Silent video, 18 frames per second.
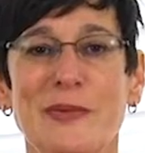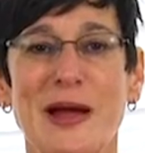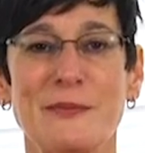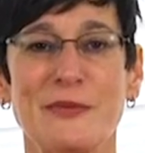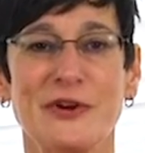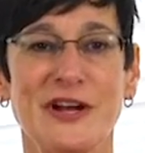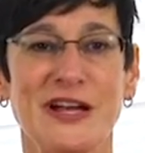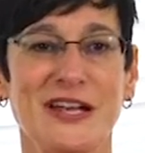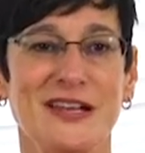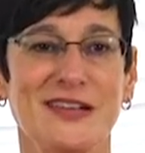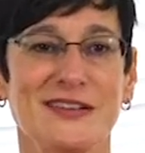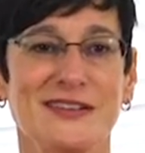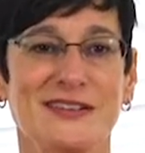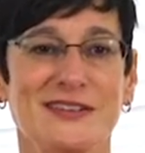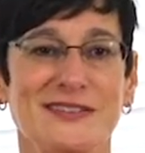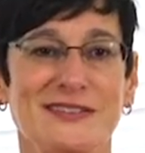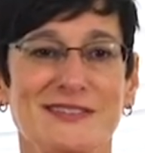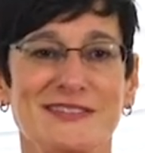memory.
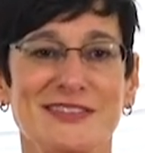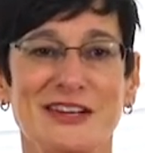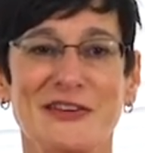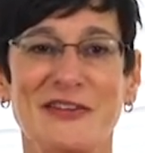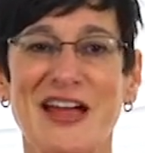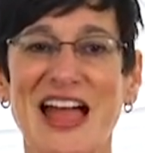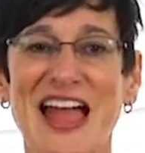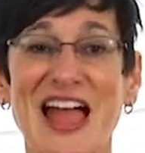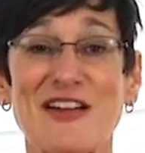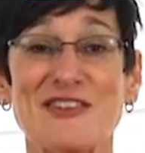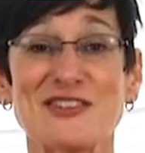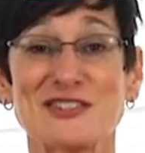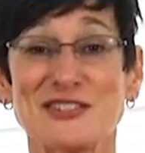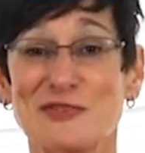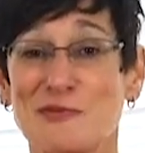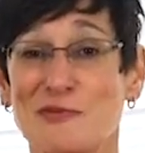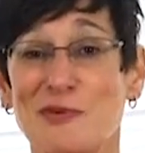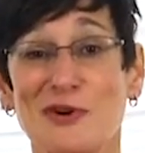You know, how
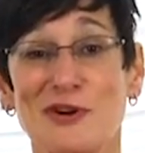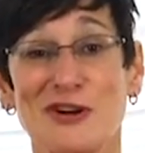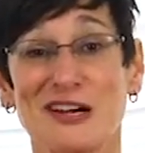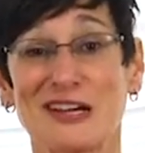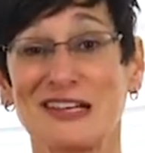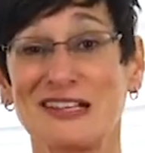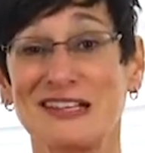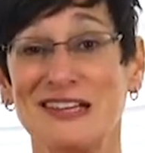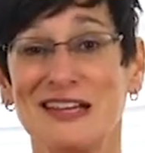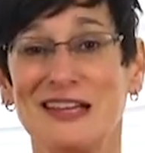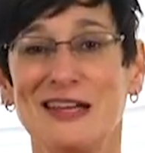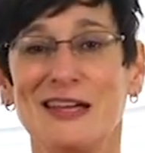does it work?